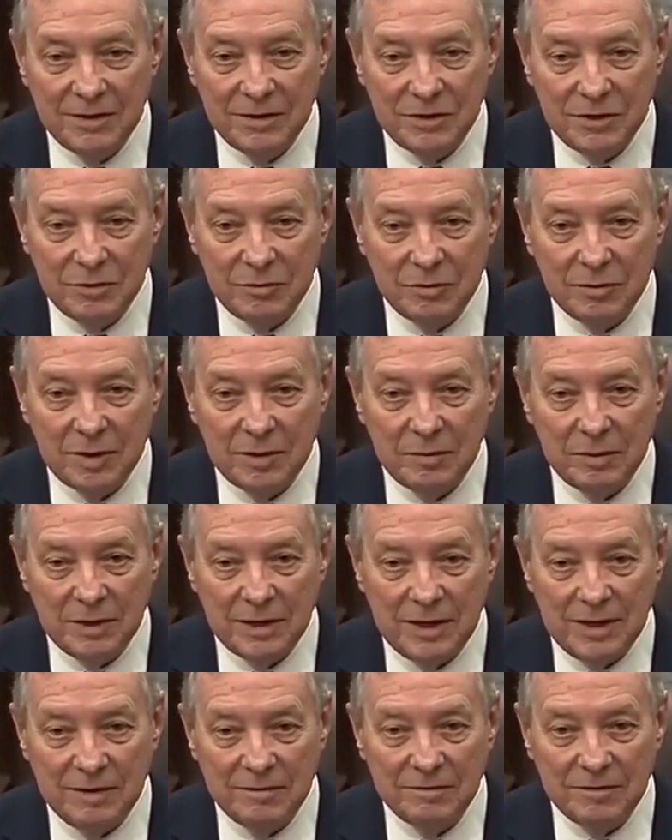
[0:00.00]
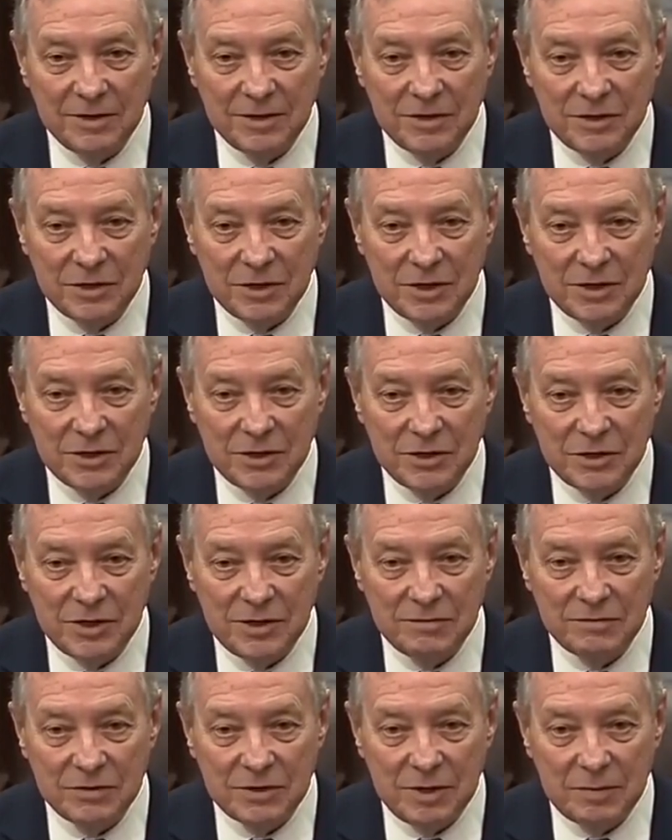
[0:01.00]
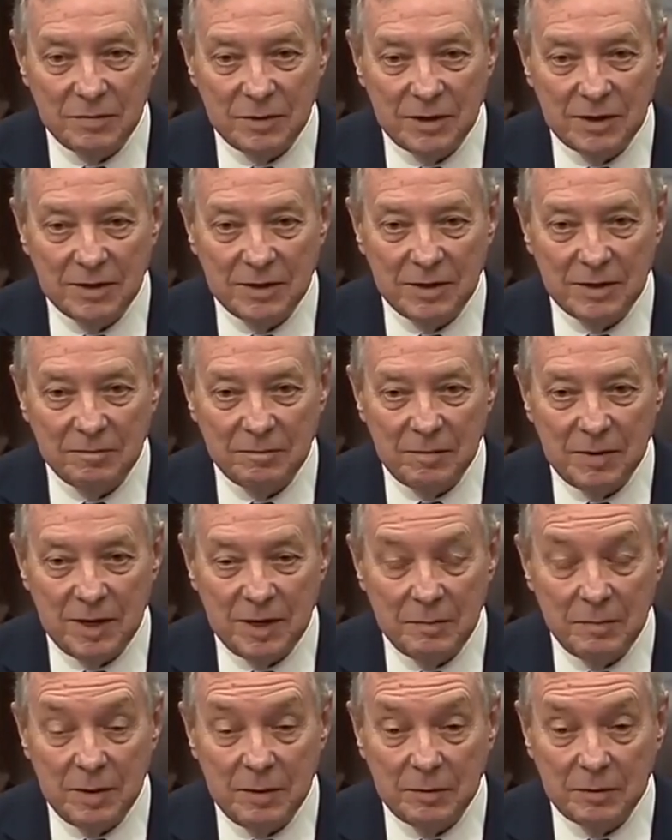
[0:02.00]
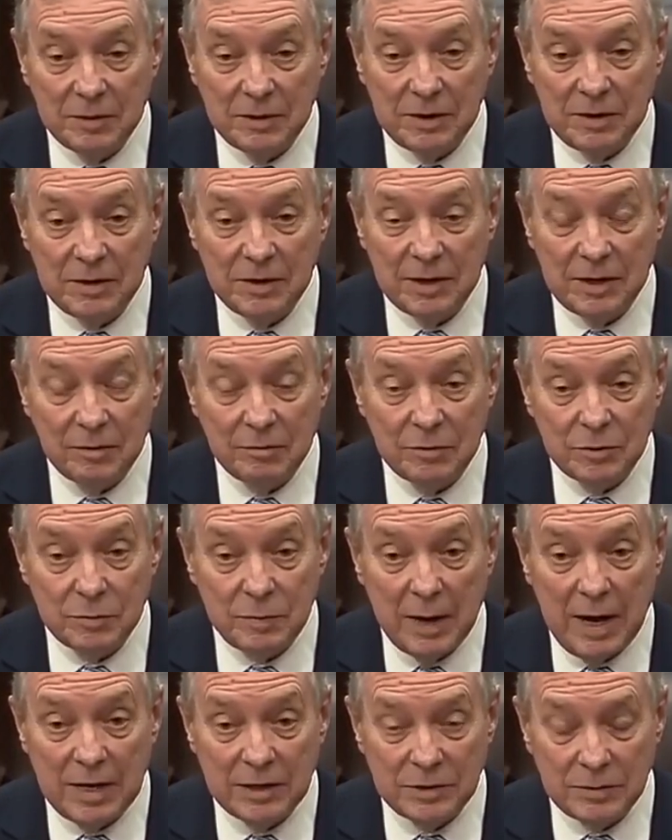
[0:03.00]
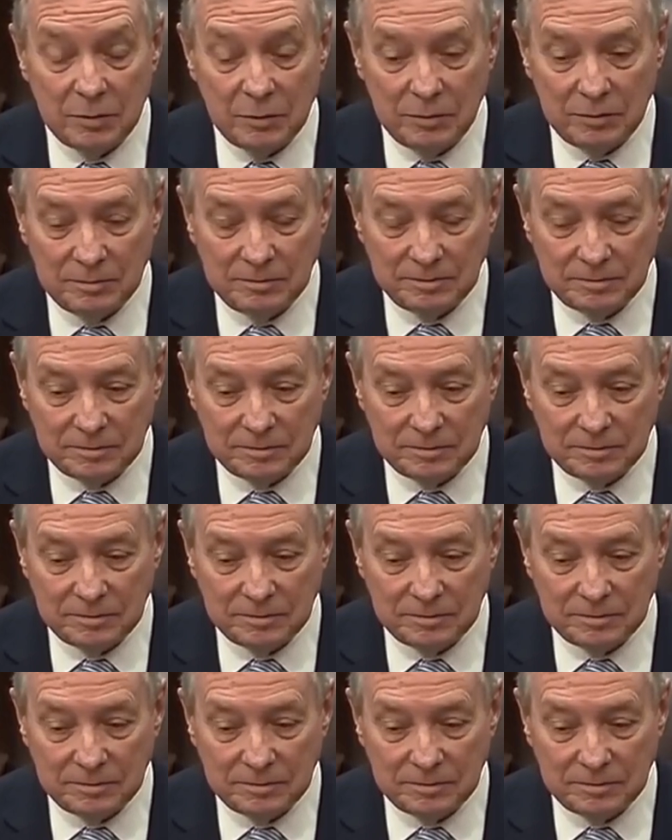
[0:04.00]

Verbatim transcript: She really believed that she'd achieved something that many people didn't think was possible.